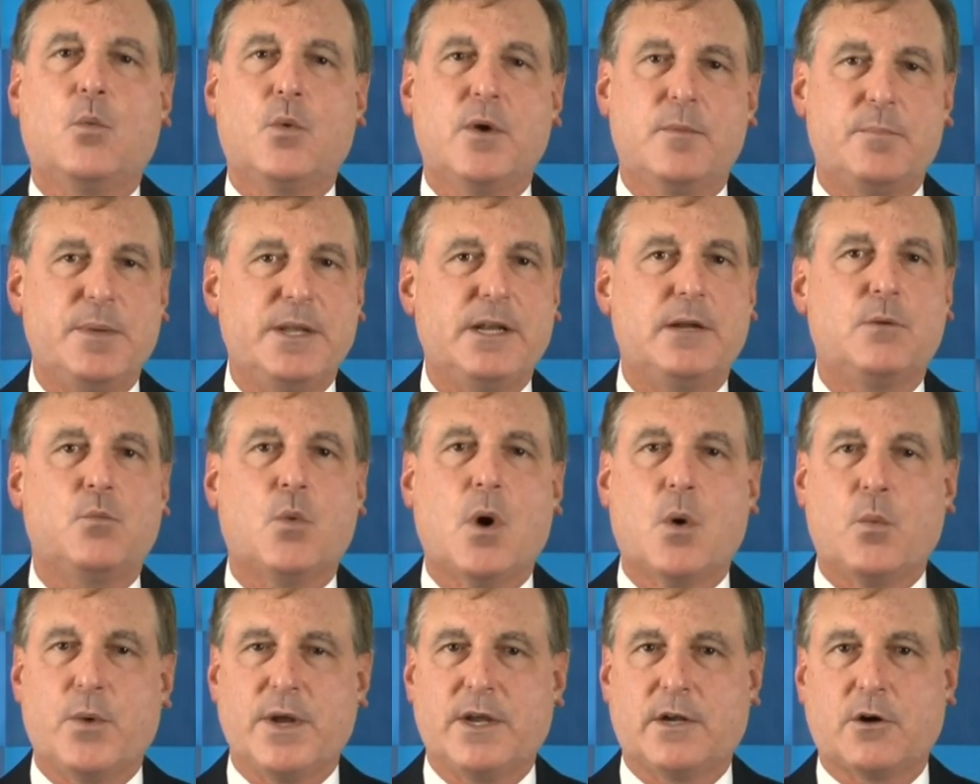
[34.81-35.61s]
We've been
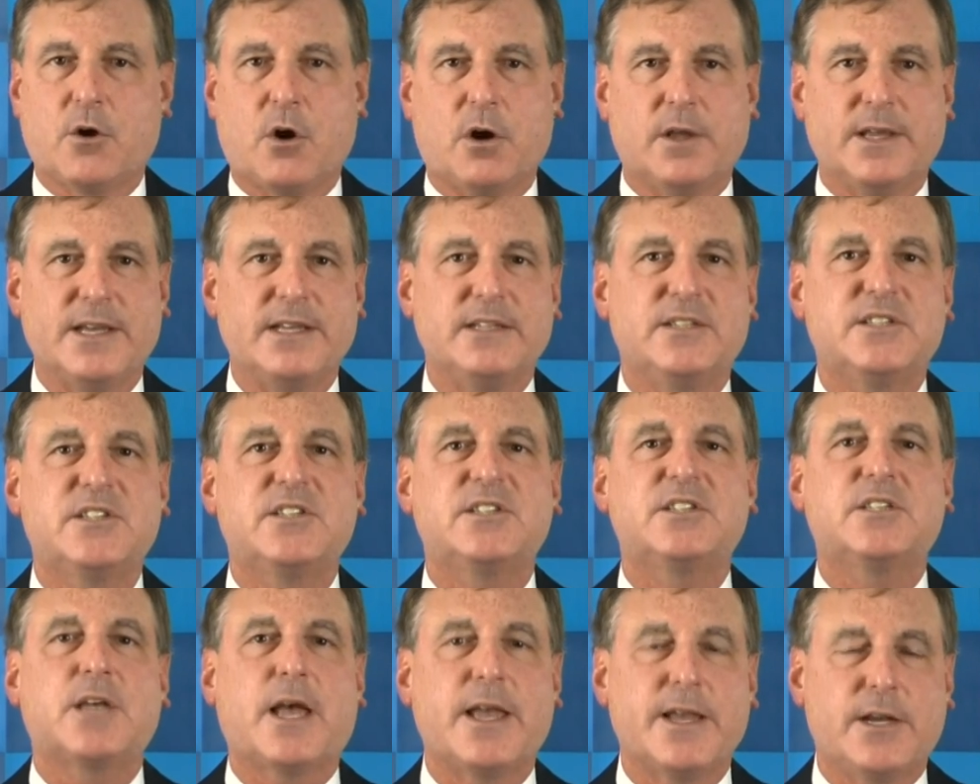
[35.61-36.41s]
in what we call a
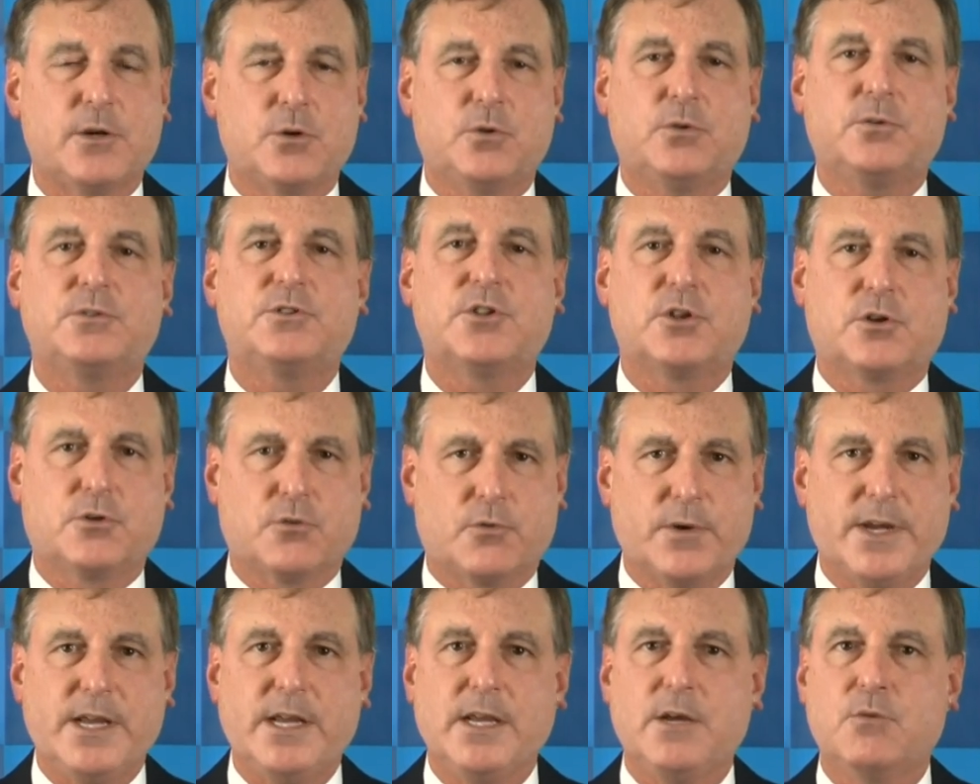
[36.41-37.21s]
cycle
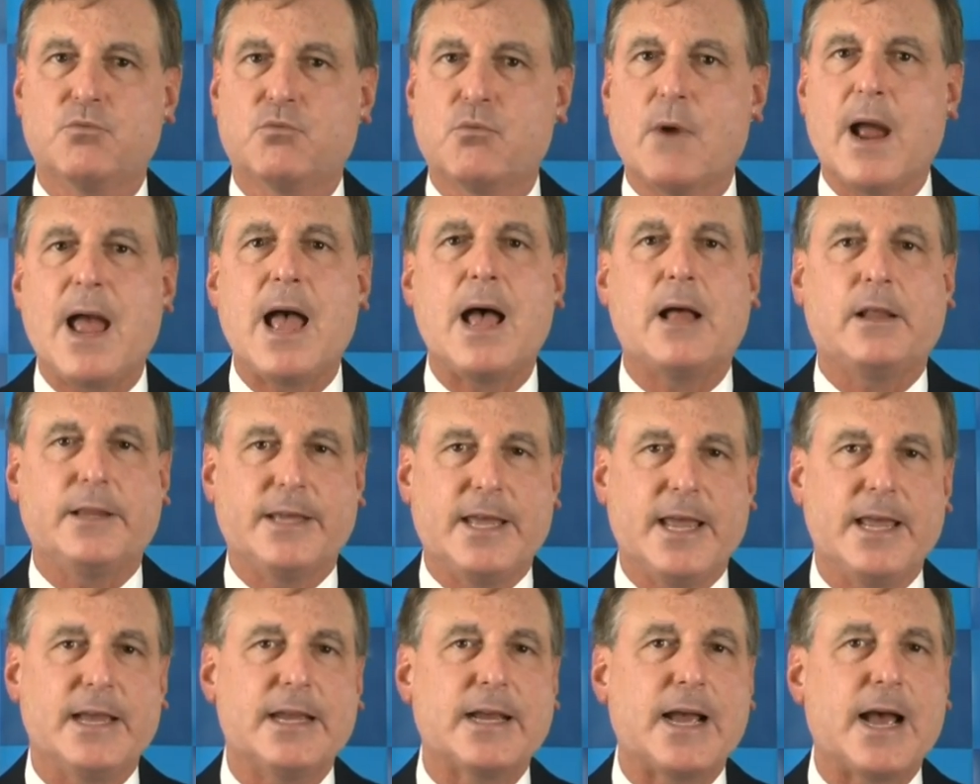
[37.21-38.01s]
degree
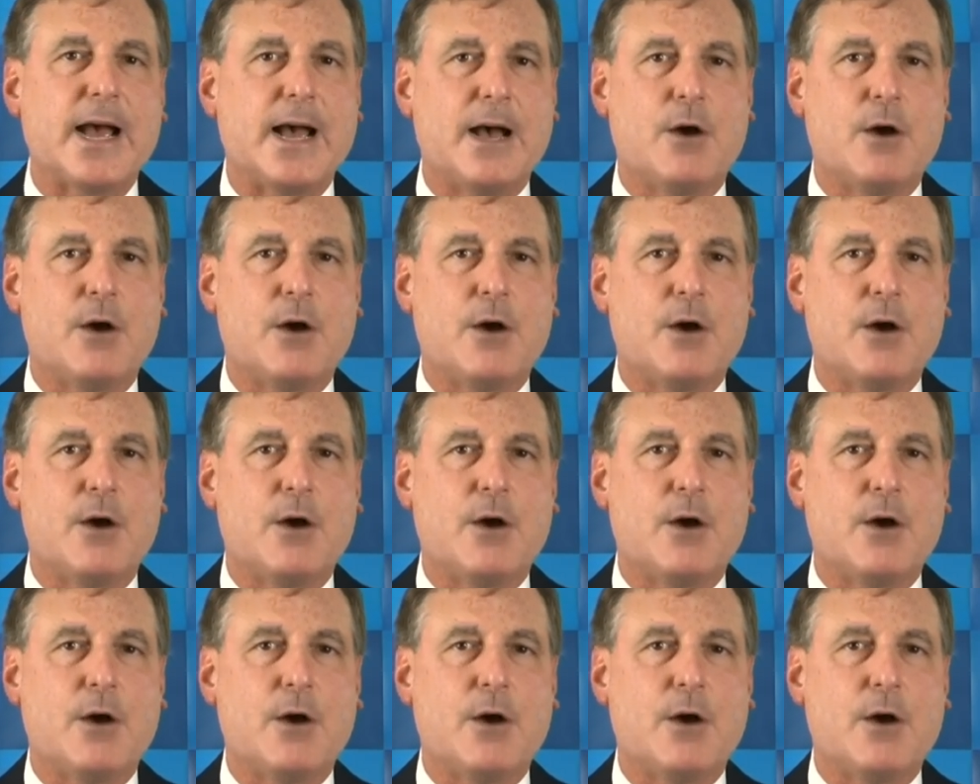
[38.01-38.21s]
rally.